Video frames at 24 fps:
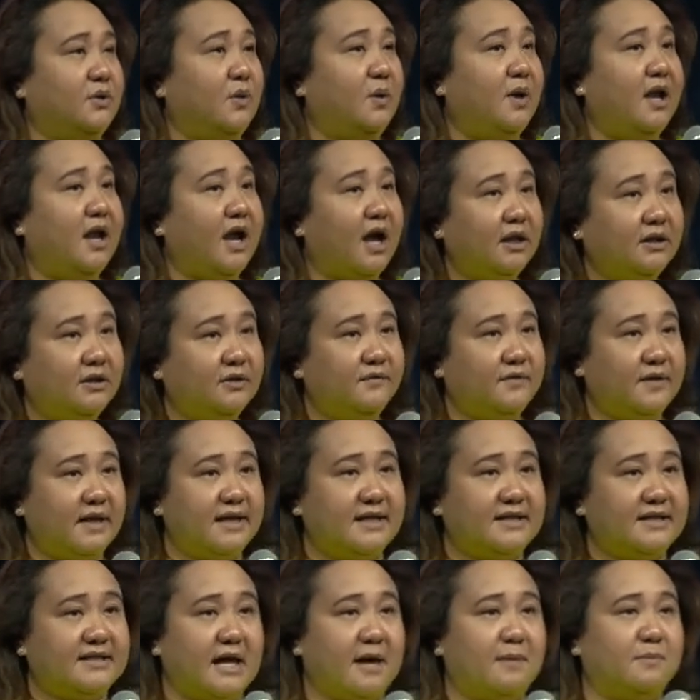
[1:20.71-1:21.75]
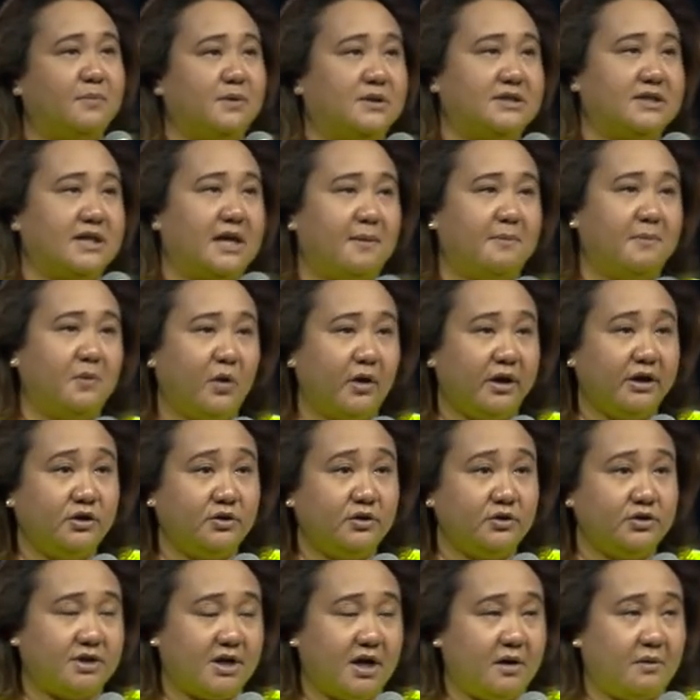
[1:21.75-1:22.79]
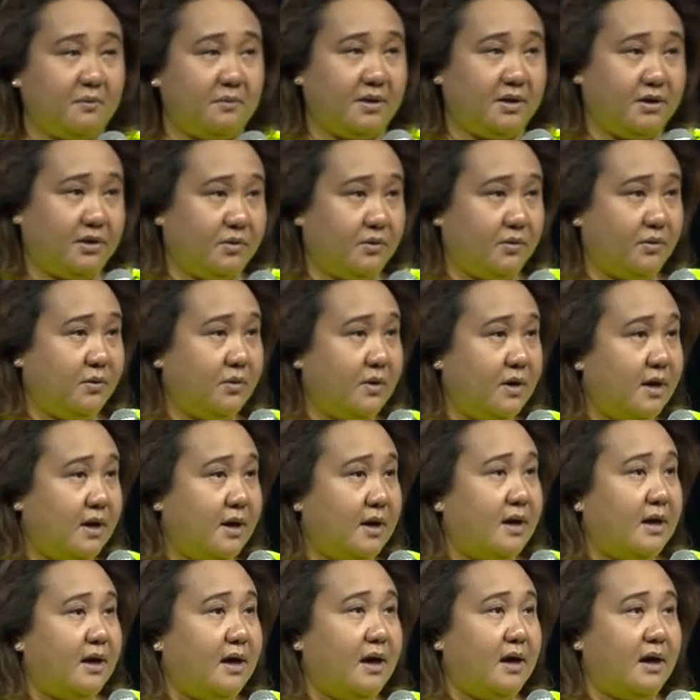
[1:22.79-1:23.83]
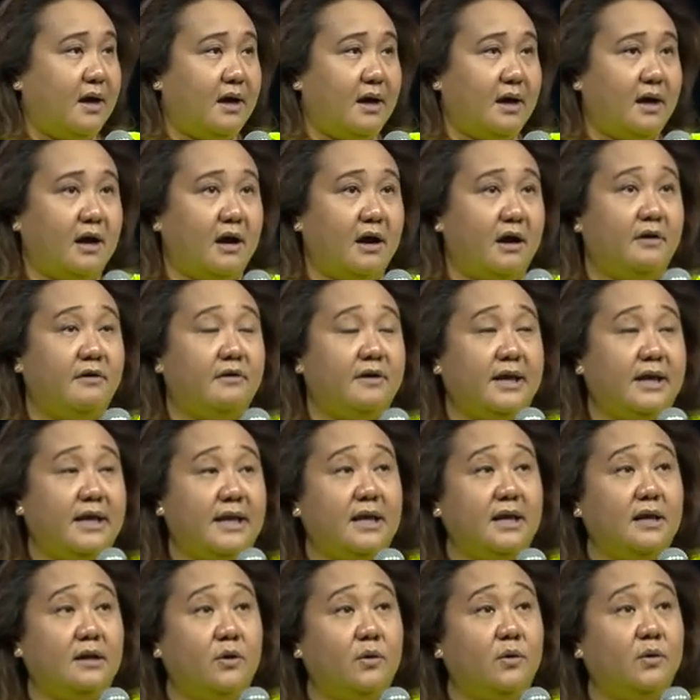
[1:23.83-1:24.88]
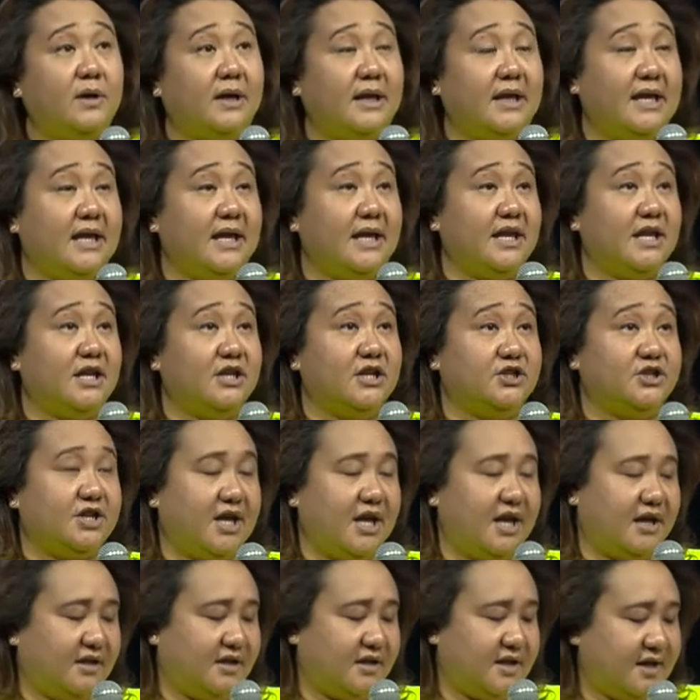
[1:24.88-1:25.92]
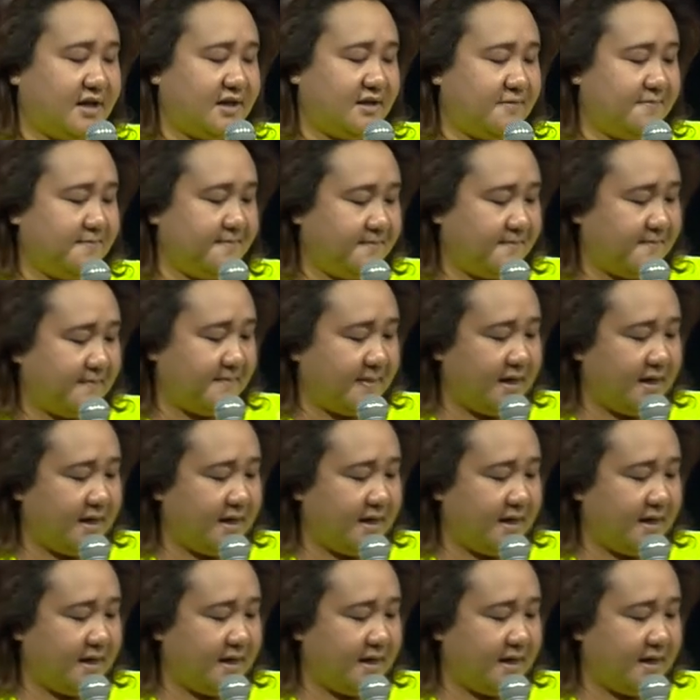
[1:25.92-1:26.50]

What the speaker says: So a lot of the examples I'm going to share with you are really locally initiated.